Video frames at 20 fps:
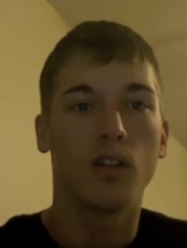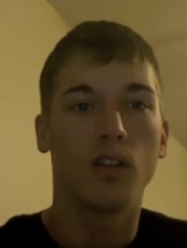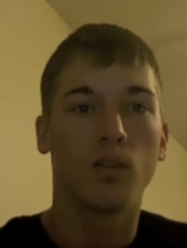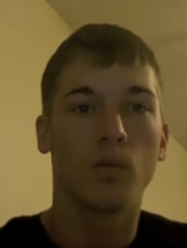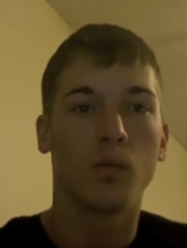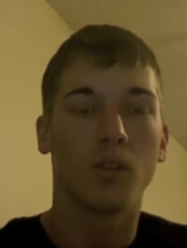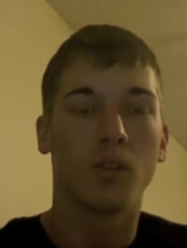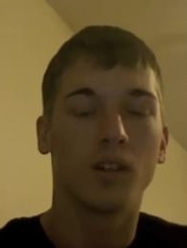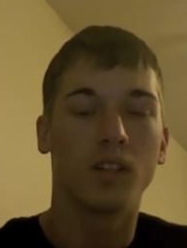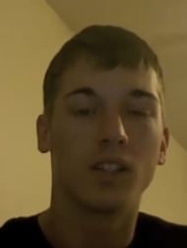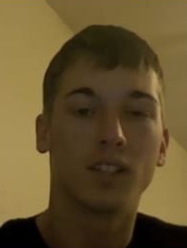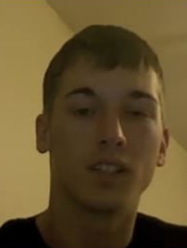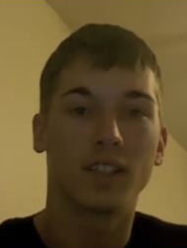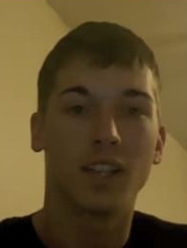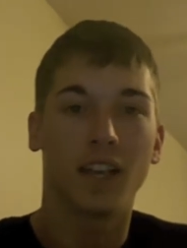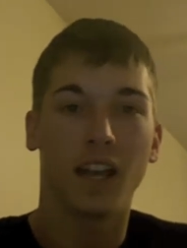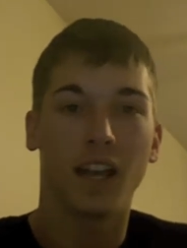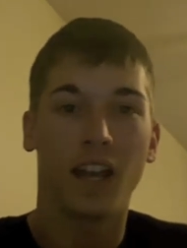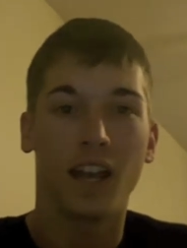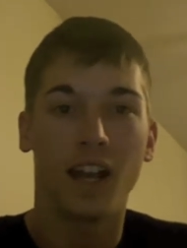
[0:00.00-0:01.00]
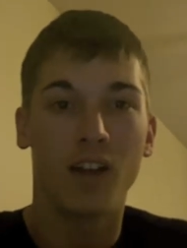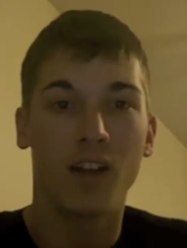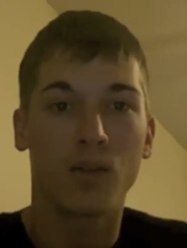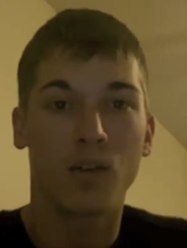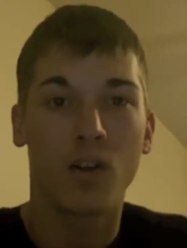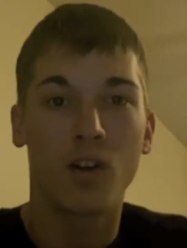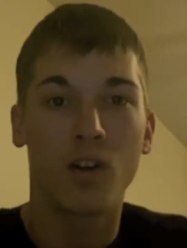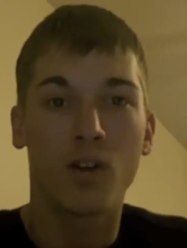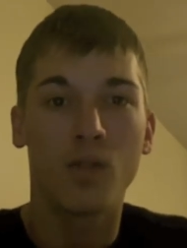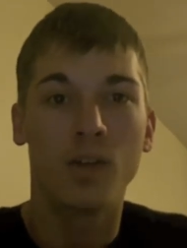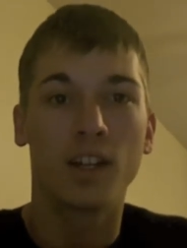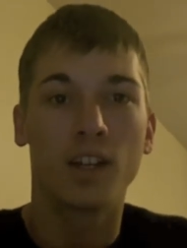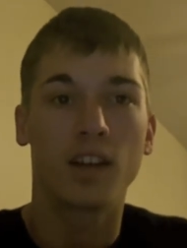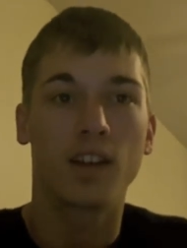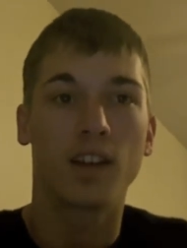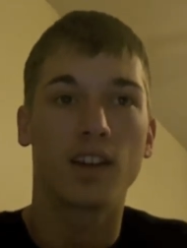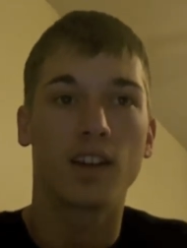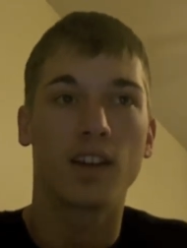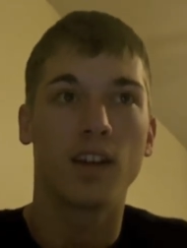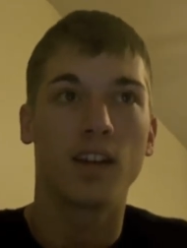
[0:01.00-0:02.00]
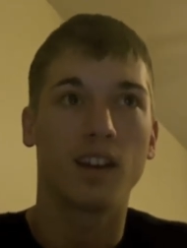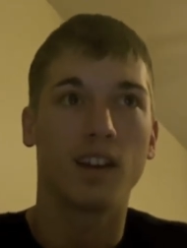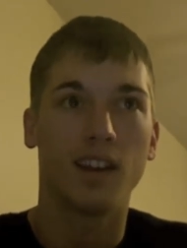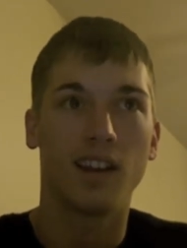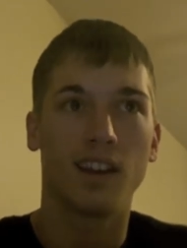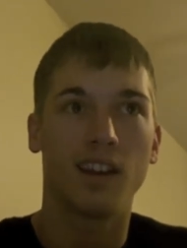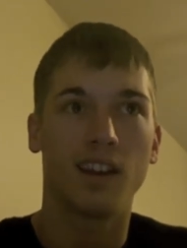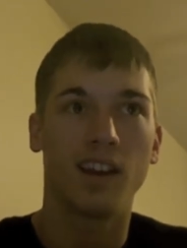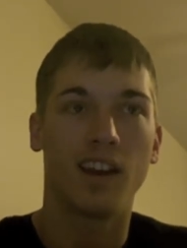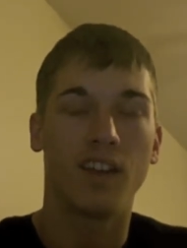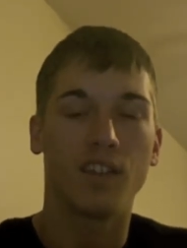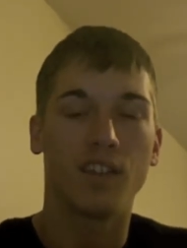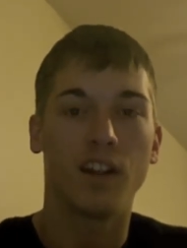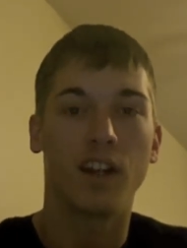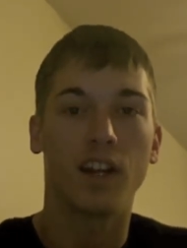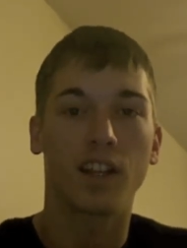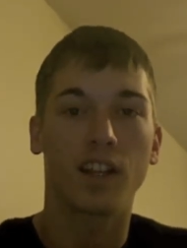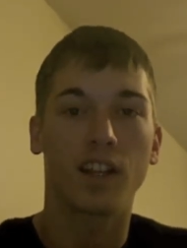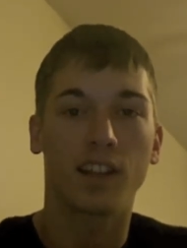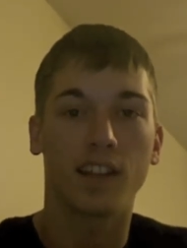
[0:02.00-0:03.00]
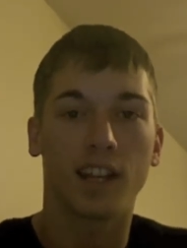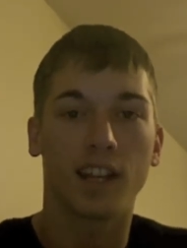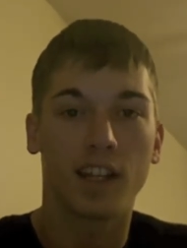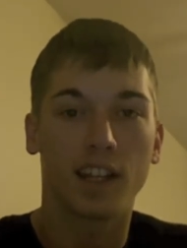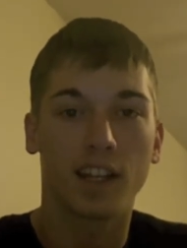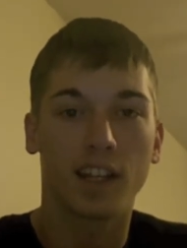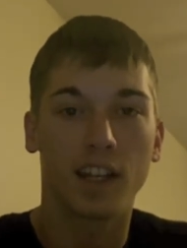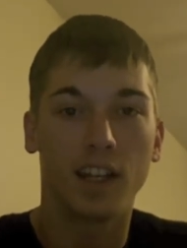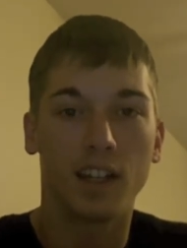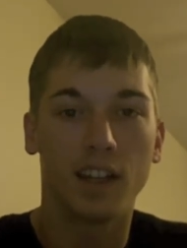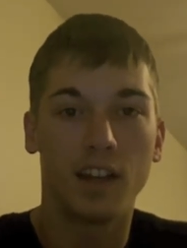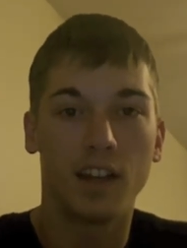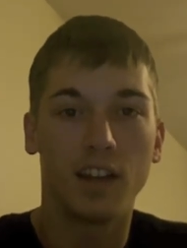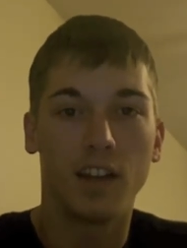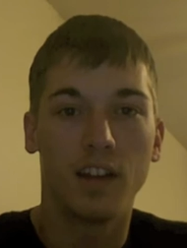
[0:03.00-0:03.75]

was an outgoing and very athletic kid.